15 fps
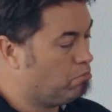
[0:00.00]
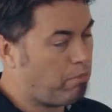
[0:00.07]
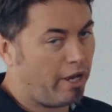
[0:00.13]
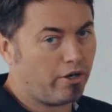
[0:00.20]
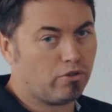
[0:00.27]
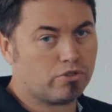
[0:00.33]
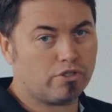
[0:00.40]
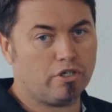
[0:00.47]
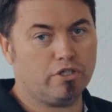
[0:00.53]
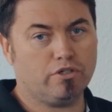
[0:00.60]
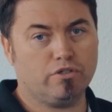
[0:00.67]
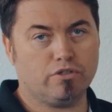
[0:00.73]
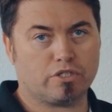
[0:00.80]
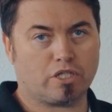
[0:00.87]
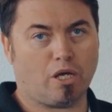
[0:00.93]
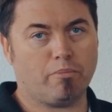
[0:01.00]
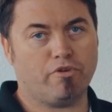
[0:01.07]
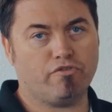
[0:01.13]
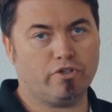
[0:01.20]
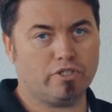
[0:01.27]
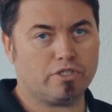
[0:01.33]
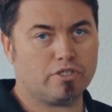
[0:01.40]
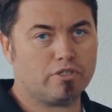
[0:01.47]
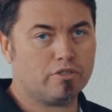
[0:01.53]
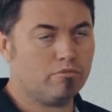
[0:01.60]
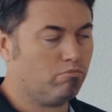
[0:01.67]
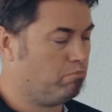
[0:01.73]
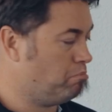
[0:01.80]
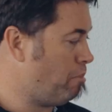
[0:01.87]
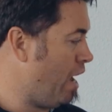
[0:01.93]
but also use some of its
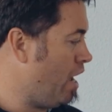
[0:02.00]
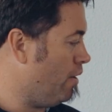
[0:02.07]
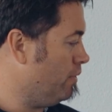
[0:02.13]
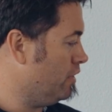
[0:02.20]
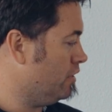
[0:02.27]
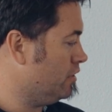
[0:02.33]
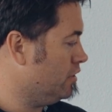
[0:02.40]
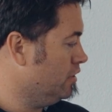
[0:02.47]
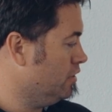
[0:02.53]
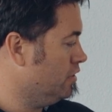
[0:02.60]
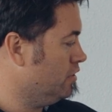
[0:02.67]
power